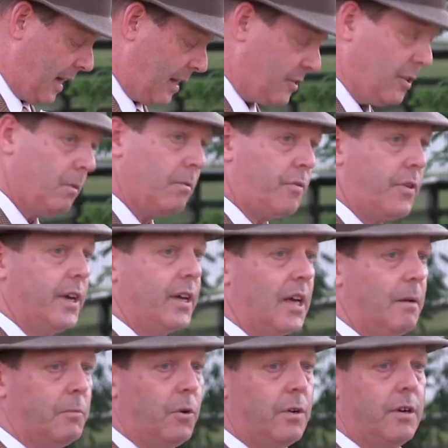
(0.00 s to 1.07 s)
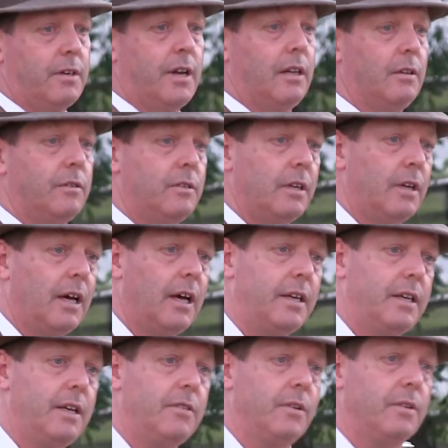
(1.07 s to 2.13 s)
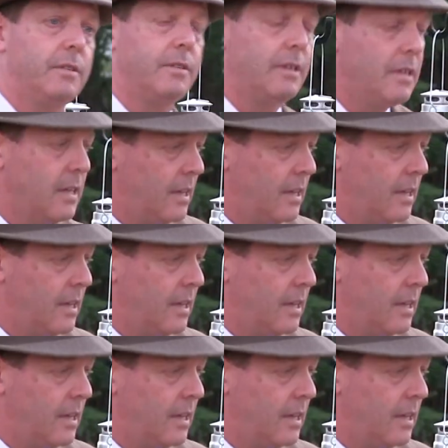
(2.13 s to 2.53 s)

I don't think I'm going to tell her tonight either.